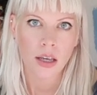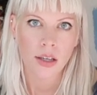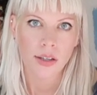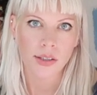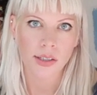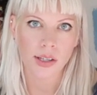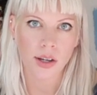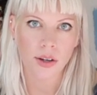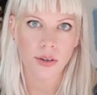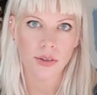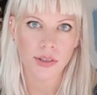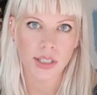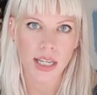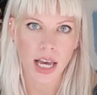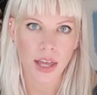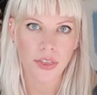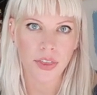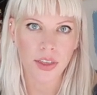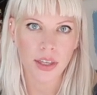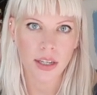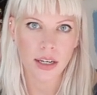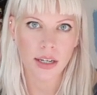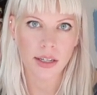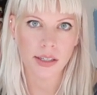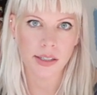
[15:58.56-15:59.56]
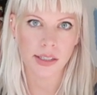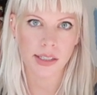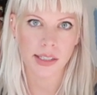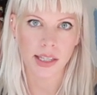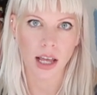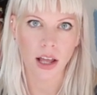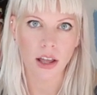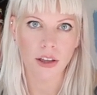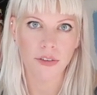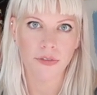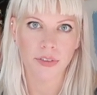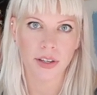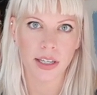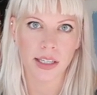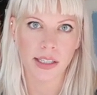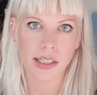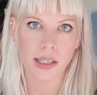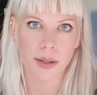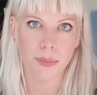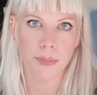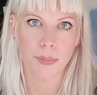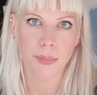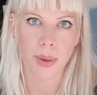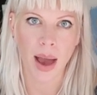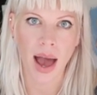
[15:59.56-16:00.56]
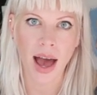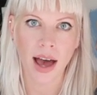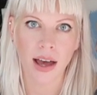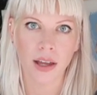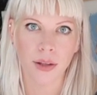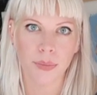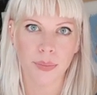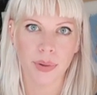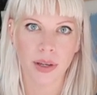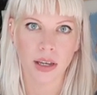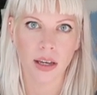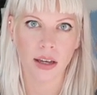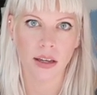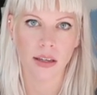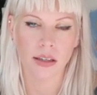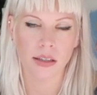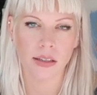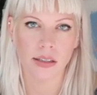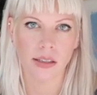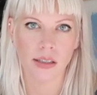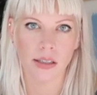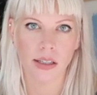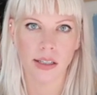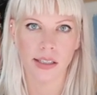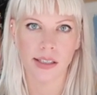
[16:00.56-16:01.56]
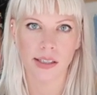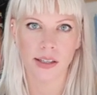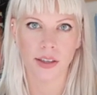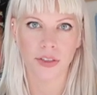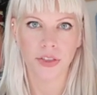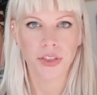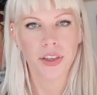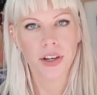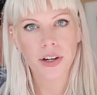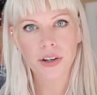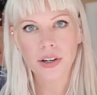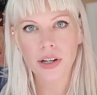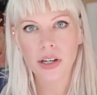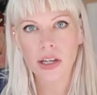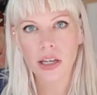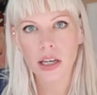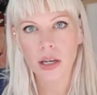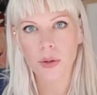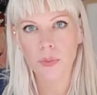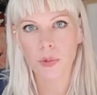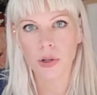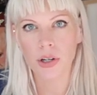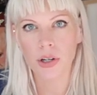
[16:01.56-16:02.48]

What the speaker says: So death in itself isn't bad because it's a theory and